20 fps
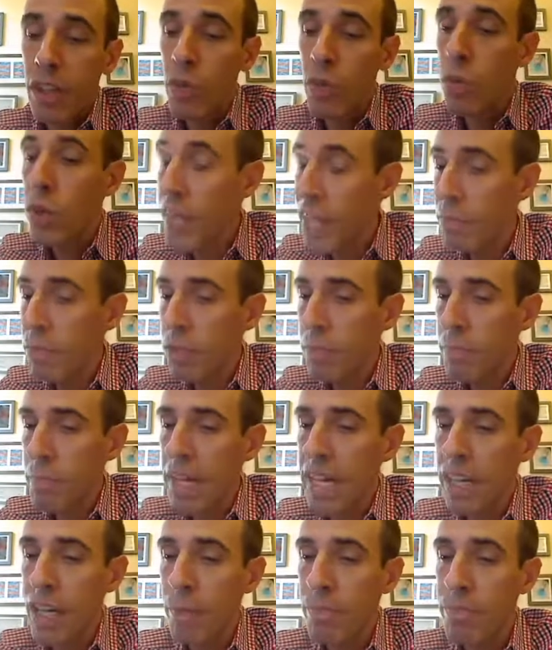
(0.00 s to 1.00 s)
we're able to
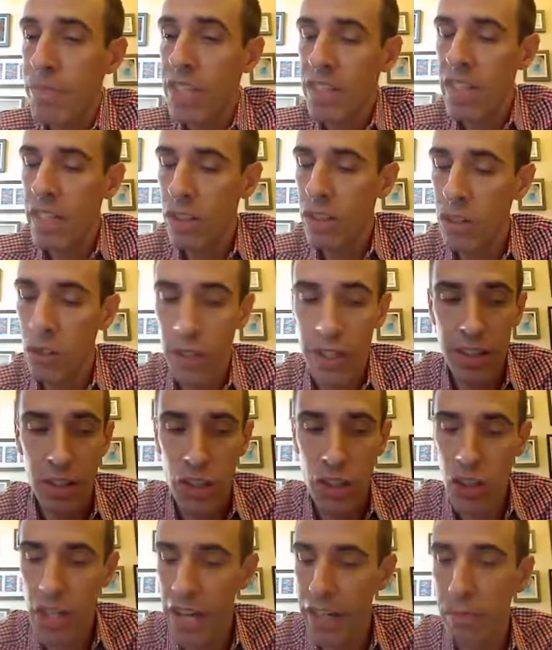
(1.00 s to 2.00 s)
pick up the signal in the
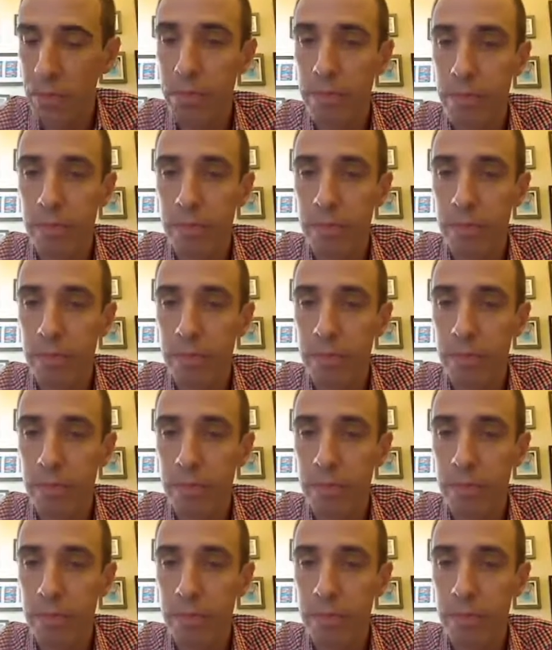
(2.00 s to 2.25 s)
strata.